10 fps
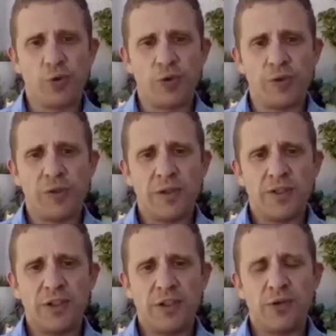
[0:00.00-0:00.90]
your
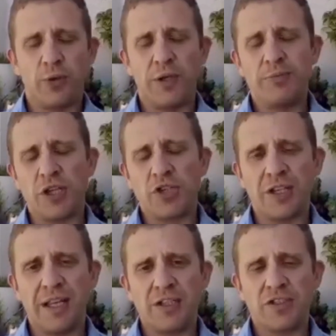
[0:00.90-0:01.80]

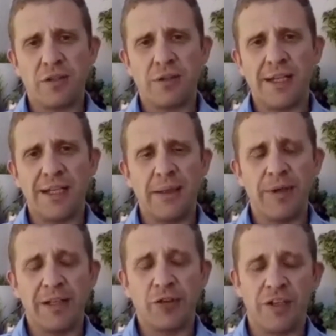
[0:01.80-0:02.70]
objection gets to the right
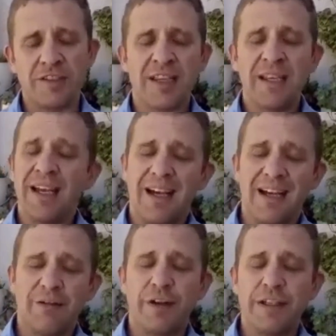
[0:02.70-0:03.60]
email address.
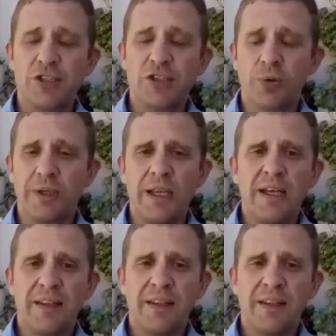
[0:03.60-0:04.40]
Funny story.